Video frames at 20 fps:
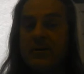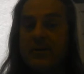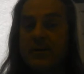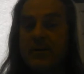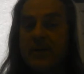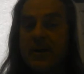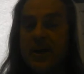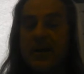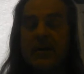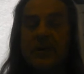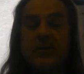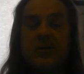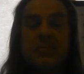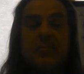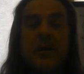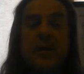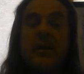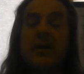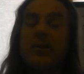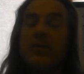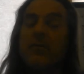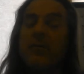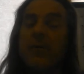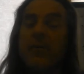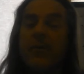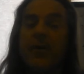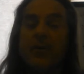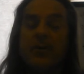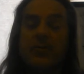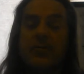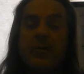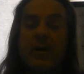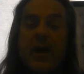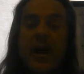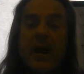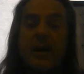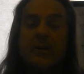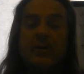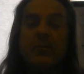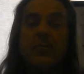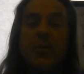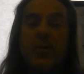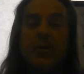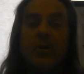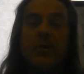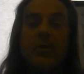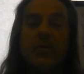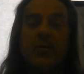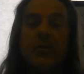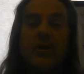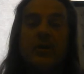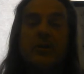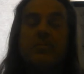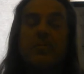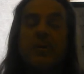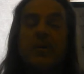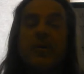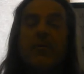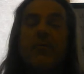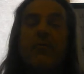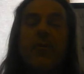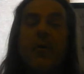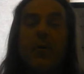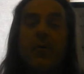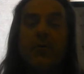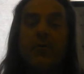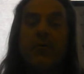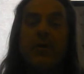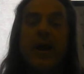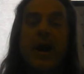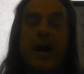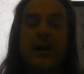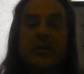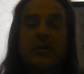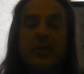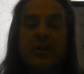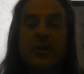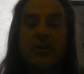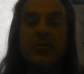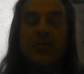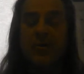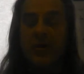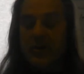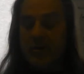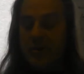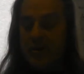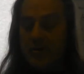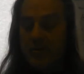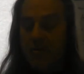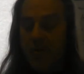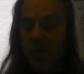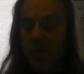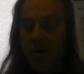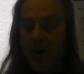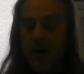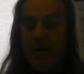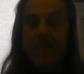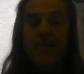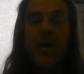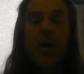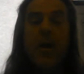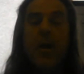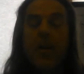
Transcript: That doesn't mean that the reverse reaction won't increase, but the forward reaction increases more.